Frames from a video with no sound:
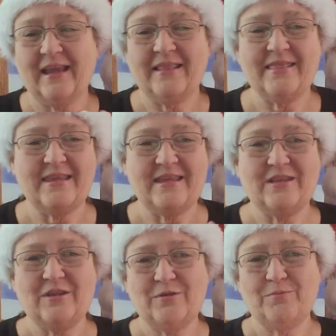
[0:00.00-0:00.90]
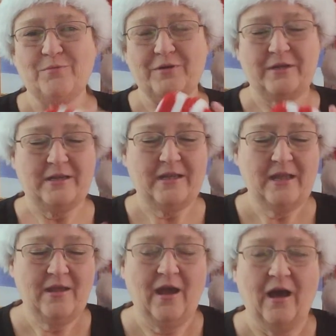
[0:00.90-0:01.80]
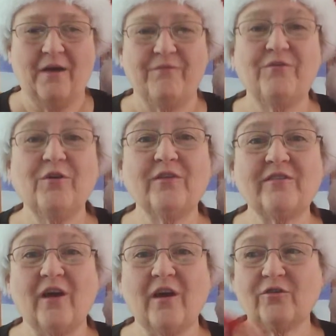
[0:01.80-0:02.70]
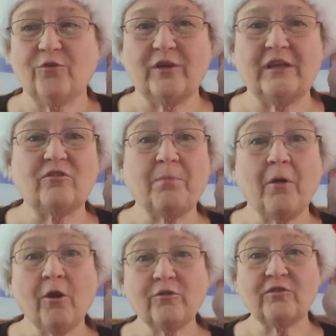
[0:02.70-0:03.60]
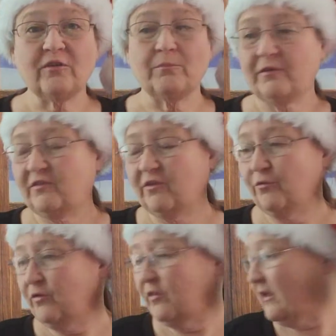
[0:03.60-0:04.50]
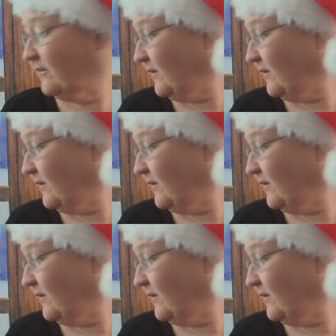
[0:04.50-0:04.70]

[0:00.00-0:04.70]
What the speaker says: And then you would fill the socks for each person with different things in